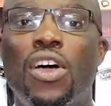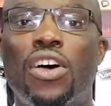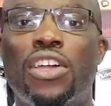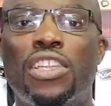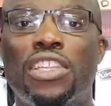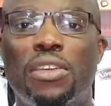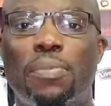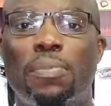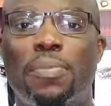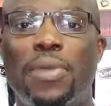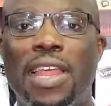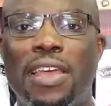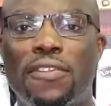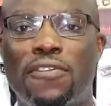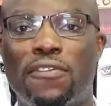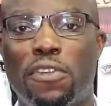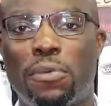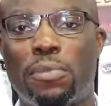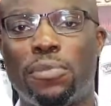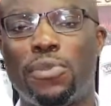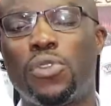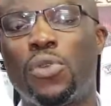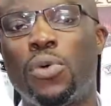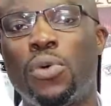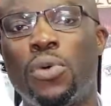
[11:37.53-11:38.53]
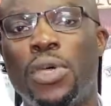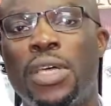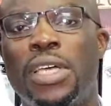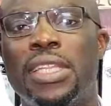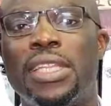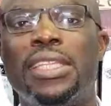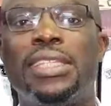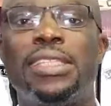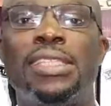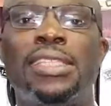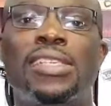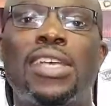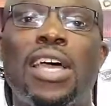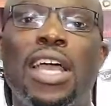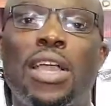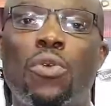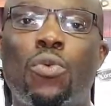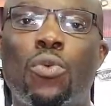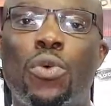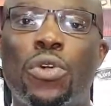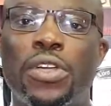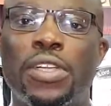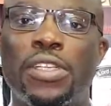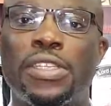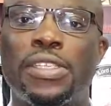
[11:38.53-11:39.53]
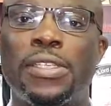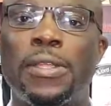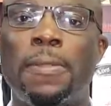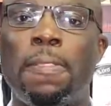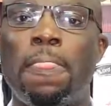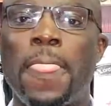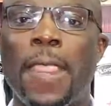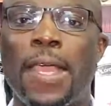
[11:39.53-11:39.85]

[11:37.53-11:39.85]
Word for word: on the platform. So this is how it works.